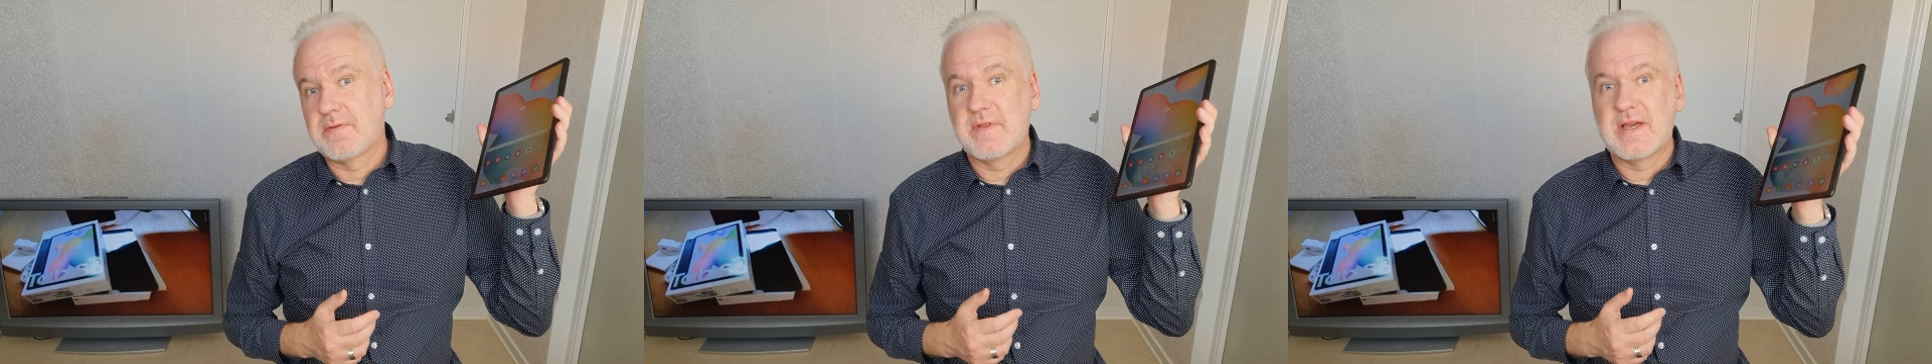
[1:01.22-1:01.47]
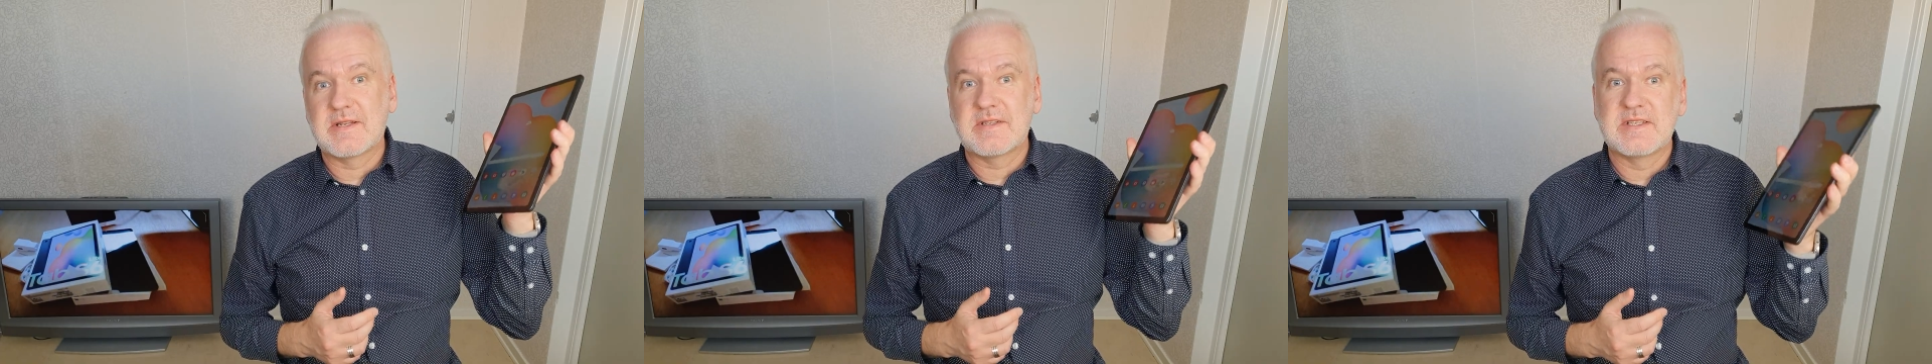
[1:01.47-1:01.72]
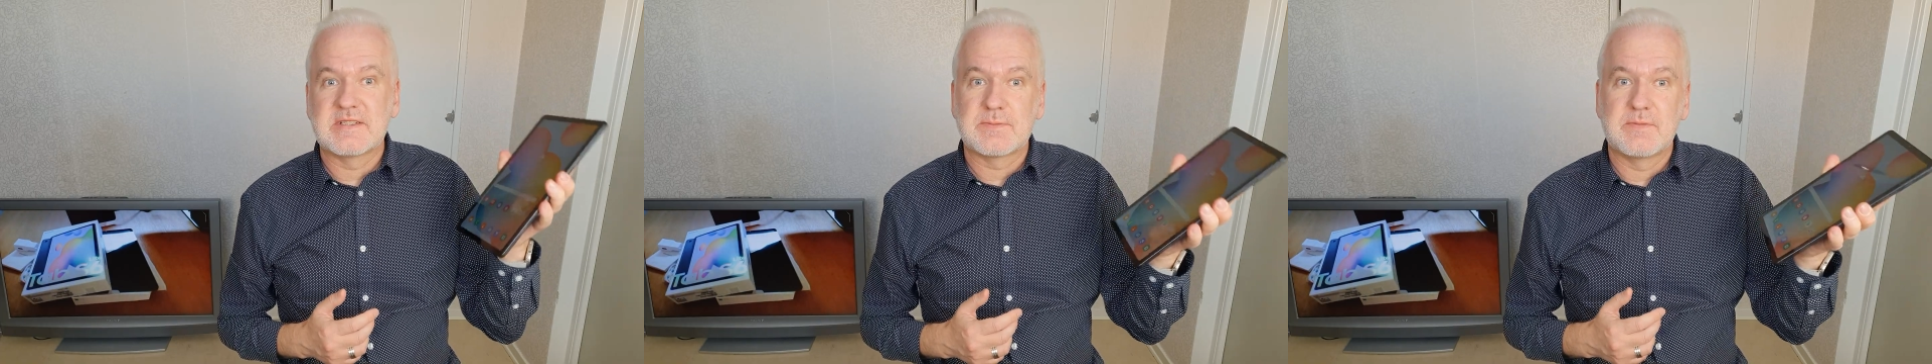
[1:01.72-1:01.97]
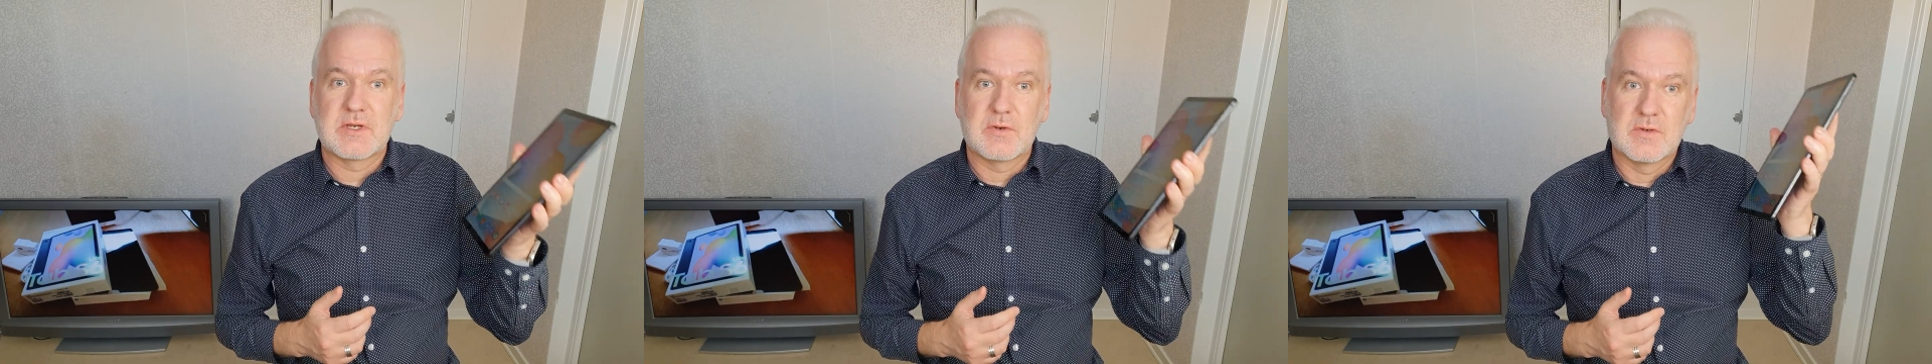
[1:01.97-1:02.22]
that is
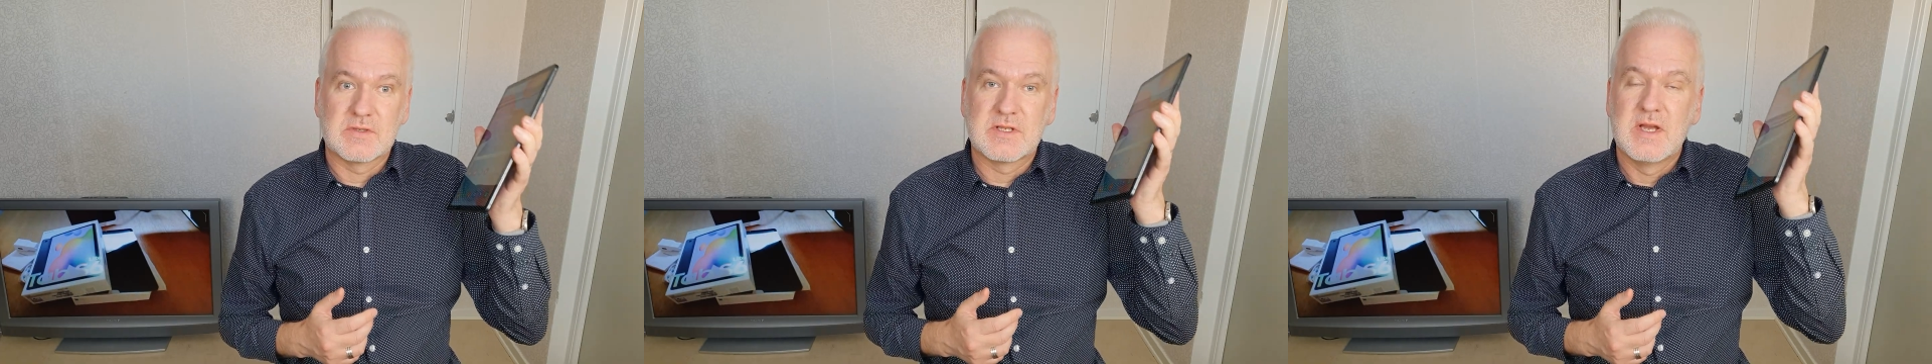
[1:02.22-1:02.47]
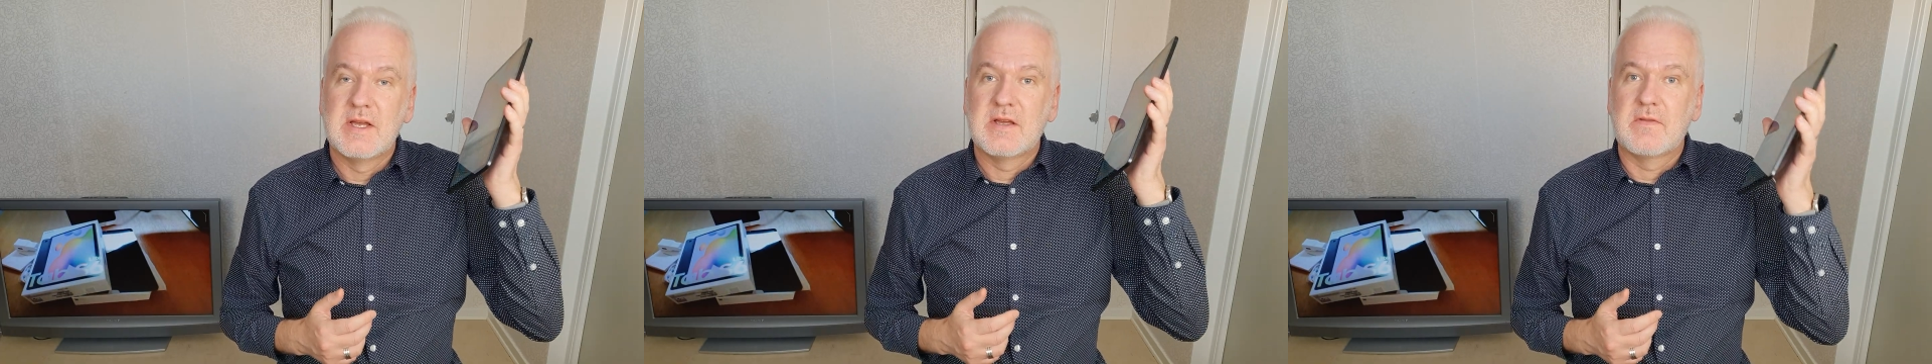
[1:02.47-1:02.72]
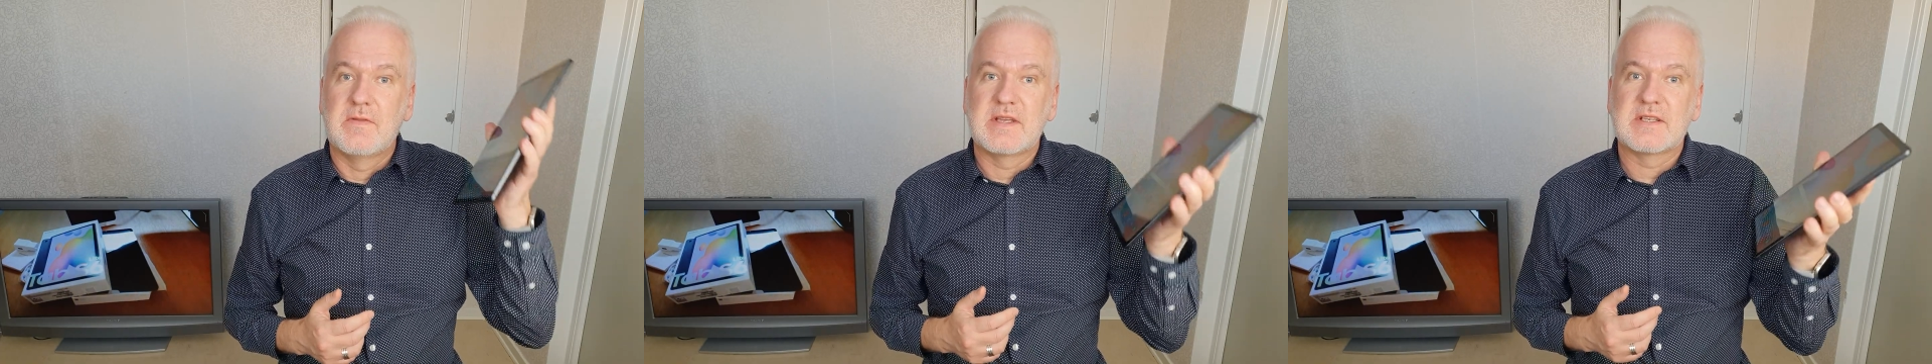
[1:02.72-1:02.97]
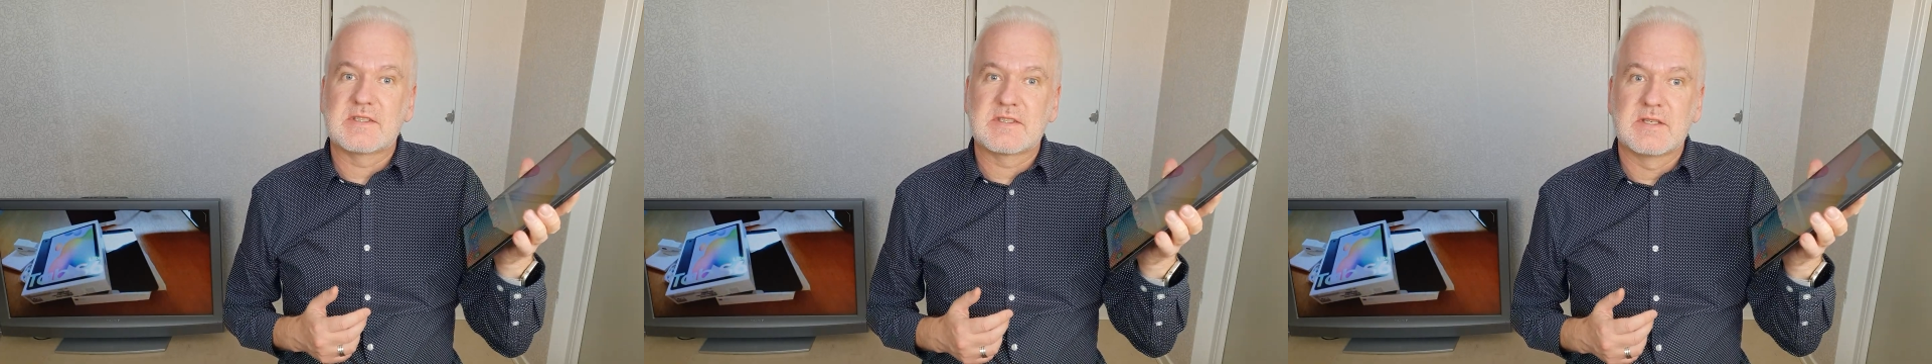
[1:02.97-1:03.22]
because
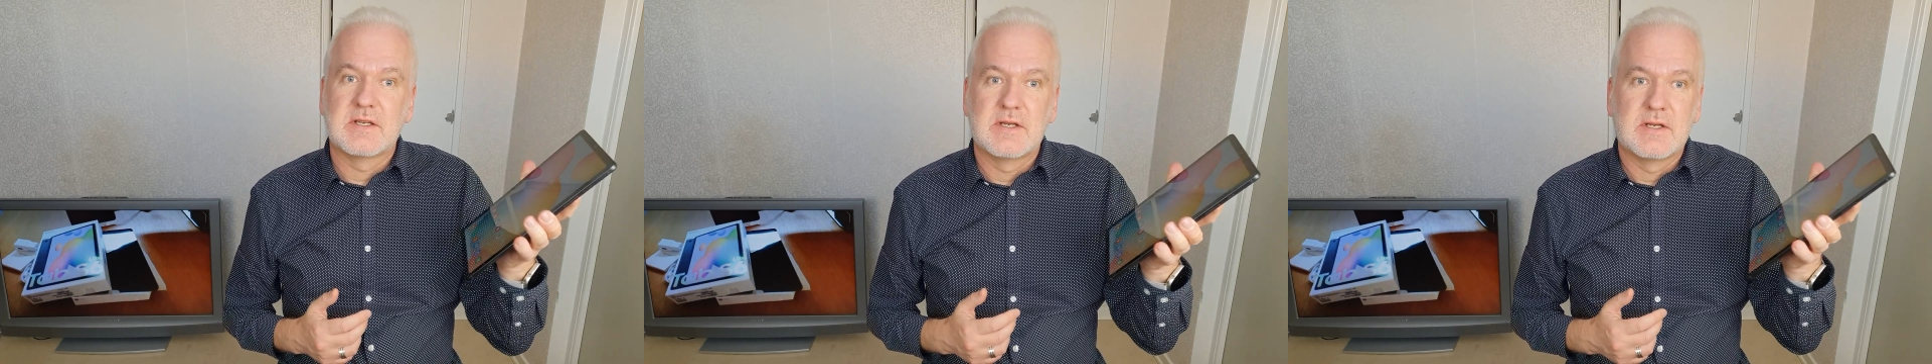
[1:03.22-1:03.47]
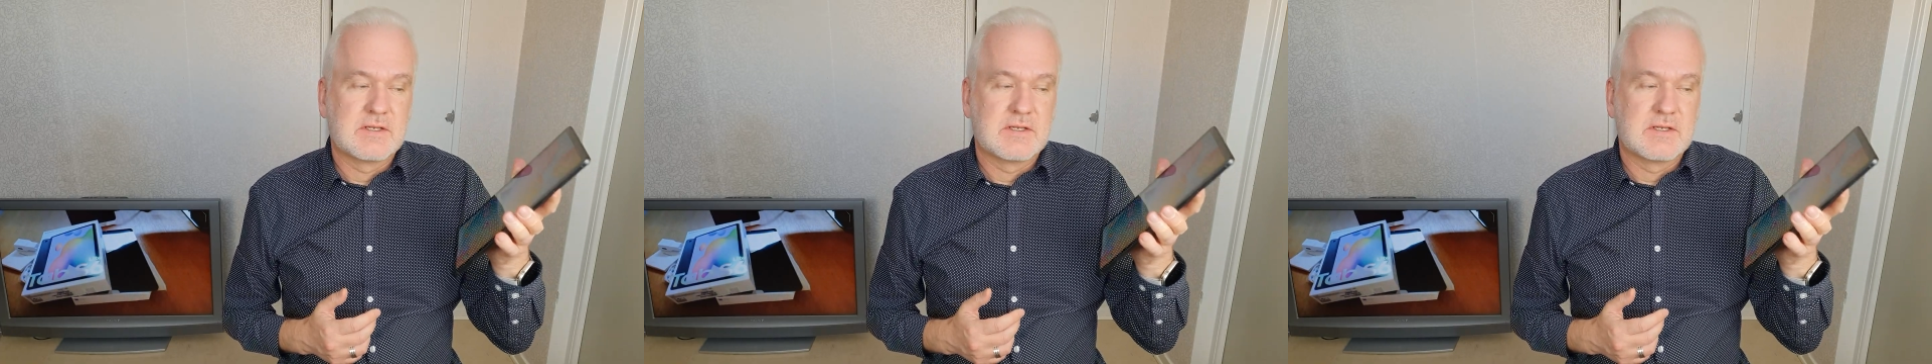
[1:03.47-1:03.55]
this